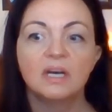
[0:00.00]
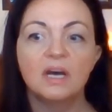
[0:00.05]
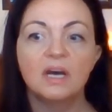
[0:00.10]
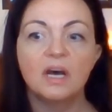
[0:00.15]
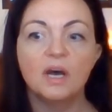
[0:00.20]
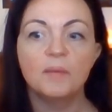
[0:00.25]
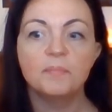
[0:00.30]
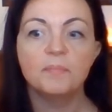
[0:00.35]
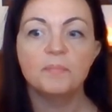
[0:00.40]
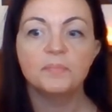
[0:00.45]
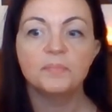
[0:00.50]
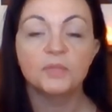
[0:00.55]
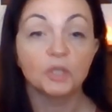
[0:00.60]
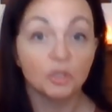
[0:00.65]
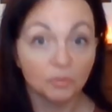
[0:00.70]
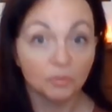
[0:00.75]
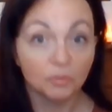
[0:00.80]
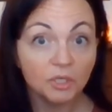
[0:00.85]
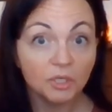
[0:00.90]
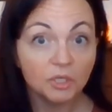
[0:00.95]
um, the
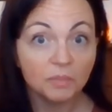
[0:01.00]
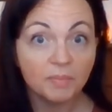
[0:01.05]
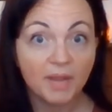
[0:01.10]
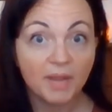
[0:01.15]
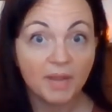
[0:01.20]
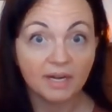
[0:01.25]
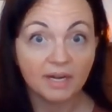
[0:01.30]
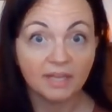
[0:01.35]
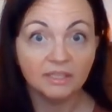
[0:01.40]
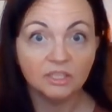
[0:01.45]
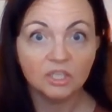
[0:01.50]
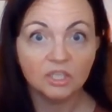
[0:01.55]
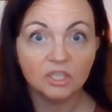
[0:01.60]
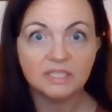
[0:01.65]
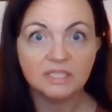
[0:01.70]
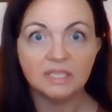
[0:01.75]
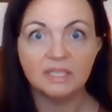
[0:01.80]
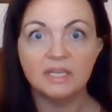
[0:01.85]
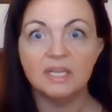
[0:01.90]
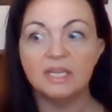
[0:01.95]
group and I
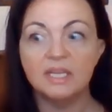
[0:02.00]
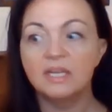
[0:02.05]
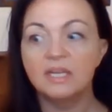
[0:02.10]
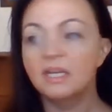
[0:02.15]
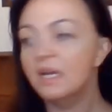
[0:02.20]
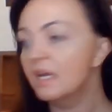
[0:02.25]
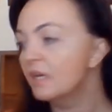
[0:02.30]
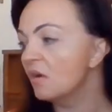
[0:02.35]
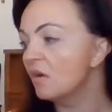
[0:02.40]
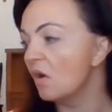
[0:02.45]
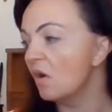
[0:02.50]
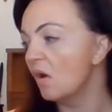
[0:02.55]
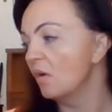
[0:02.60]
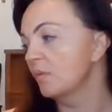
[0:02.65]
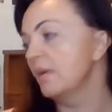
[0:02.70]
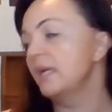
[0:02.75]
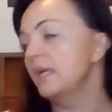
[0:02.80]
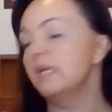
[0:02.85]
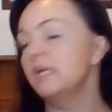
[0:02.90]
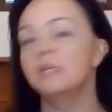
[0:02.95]
looked and it had
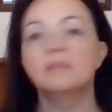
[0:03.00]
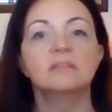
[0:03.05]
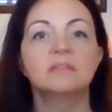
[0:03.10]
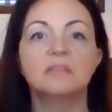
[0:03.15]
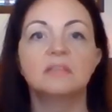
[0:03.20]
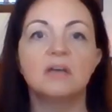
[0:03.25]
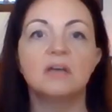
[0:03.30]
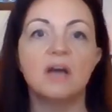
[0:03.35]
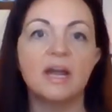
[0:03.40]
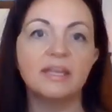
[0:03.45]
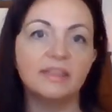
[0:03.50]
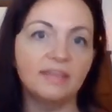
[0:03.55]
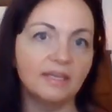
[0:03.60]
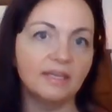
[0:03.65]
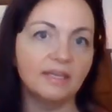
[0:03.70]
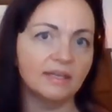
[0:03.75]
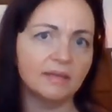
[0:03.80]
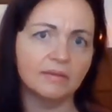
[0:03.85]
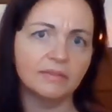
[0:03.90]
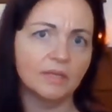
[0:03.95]
already, I
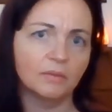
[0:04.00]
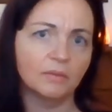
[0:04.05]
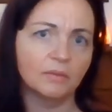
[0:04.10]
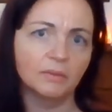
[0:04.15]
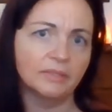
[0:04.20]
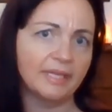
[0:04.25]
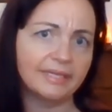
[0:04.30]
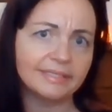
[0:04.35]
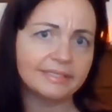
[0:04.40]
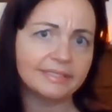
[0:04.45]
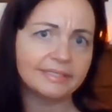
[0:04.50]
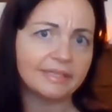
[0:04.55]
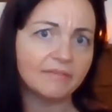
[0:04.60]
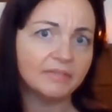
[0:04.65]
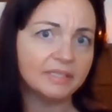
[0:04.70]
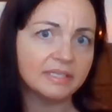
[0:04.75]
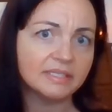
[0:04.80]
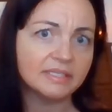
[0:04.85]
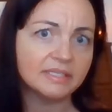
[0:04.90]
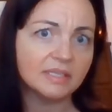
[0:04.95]
think there were like
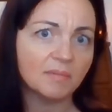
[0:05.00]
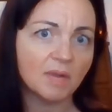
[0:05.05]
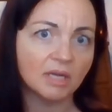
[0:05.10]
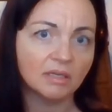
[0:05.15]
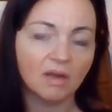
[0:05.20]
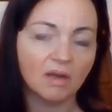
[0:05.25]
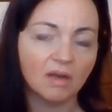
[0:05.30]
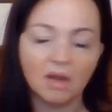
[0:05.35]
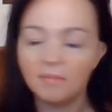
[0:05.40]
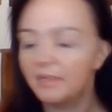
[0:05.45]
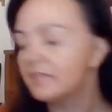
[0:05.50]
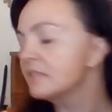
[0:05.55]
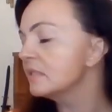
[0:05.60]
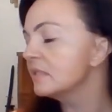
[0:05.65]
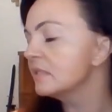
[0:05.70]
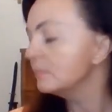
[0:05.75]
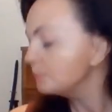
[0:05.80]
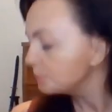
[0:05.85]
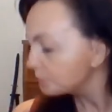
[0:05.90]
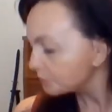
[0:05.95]
70 some odd
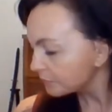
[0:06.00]
comments.